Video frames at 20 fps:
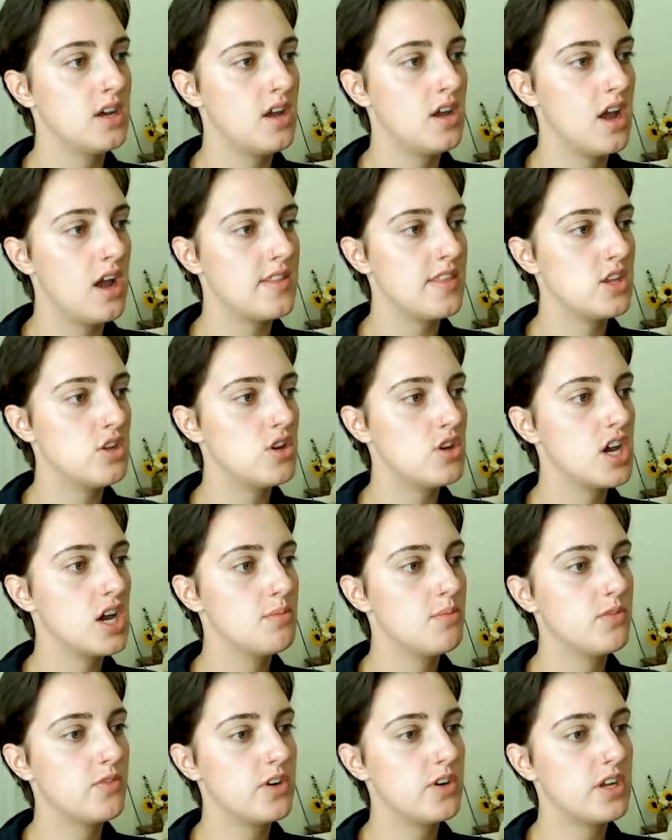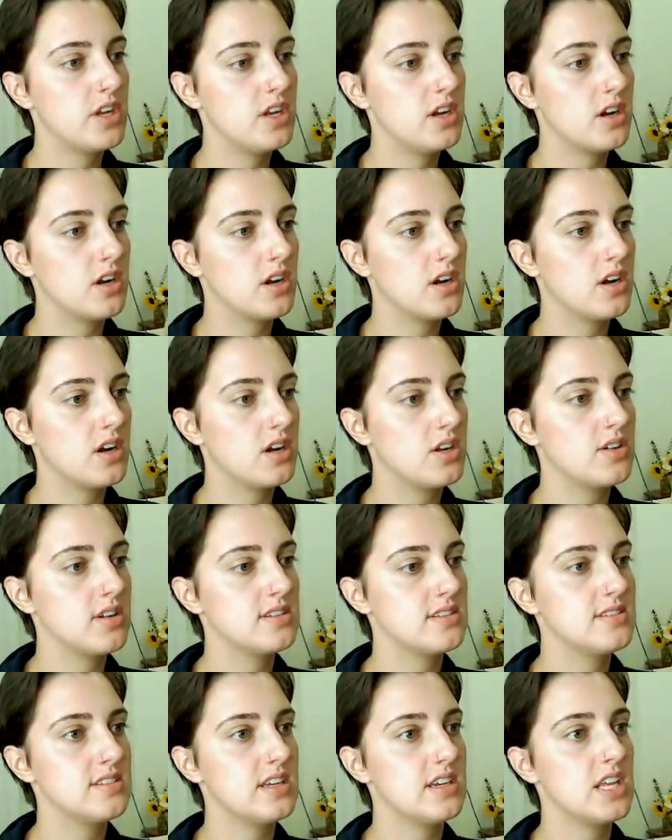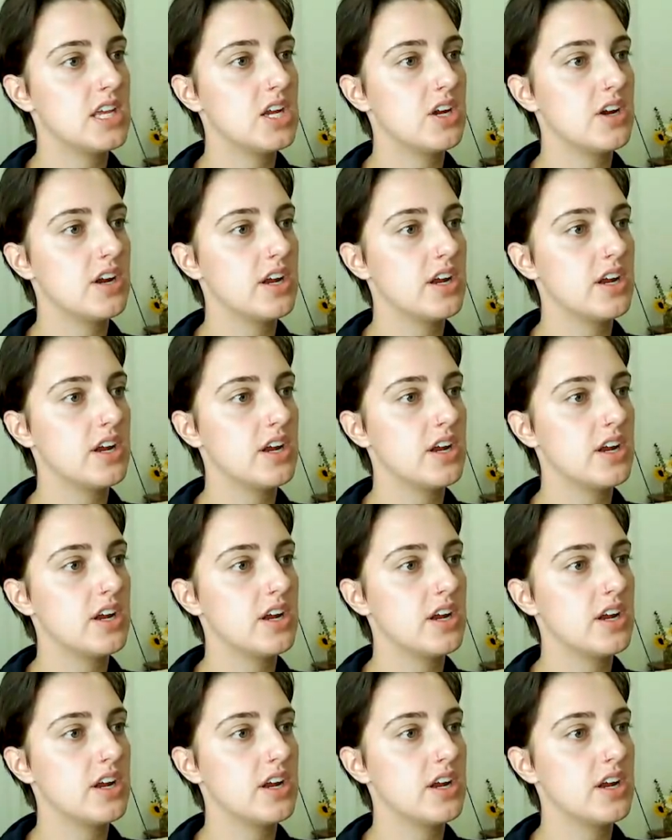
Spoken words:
And then you come over here, you can see in here I